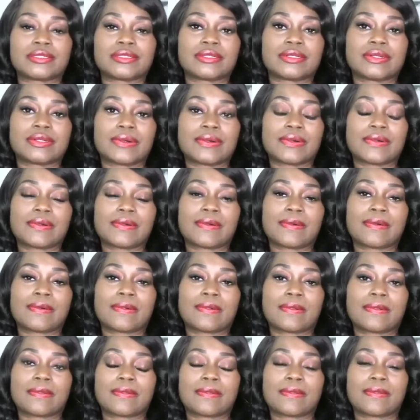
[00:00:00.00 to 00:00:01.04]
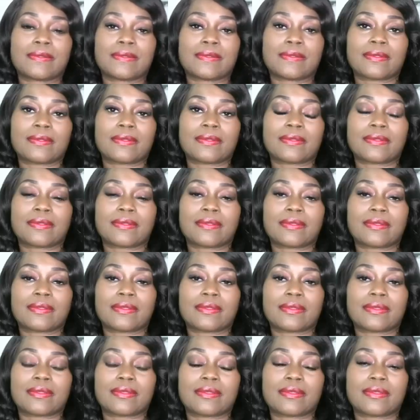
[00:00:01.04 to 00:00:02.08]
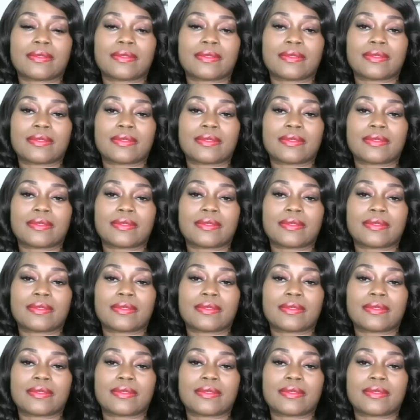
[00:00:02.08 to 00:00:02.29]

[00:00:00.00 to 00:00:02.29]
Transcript: Nothing is said.